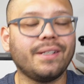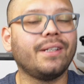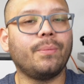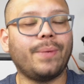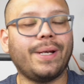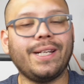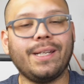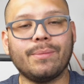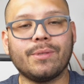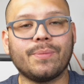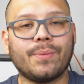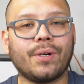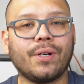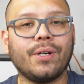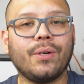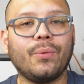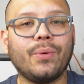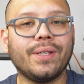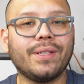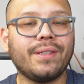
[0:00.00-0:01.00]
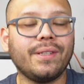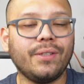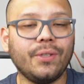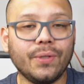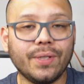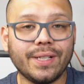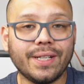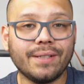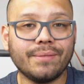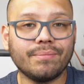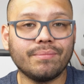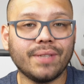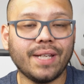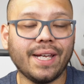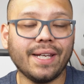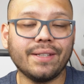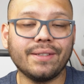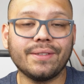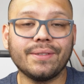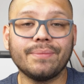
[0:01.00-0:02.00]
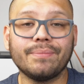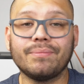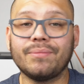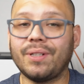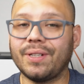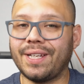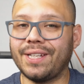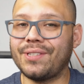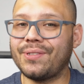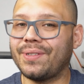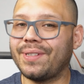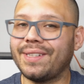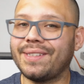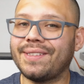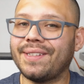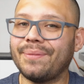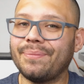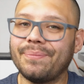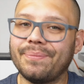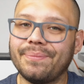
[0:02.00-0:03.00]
My name is Mario with Uninet, and I'll catch you all next time.